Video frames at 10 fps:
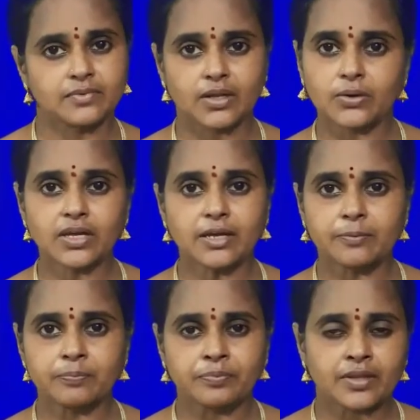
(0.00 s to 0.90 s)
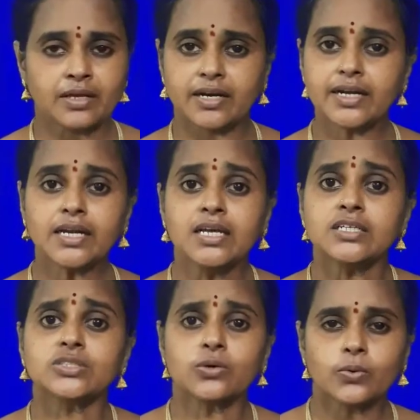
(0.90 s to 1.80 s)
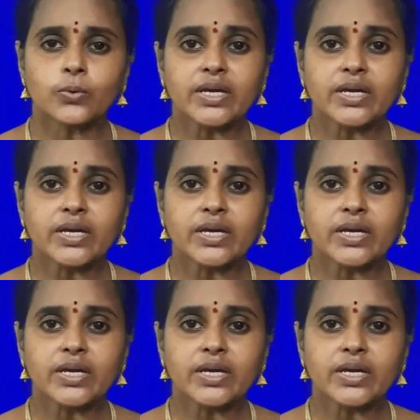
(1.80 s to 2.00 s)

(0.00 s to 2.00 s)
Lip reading: Okay, right? So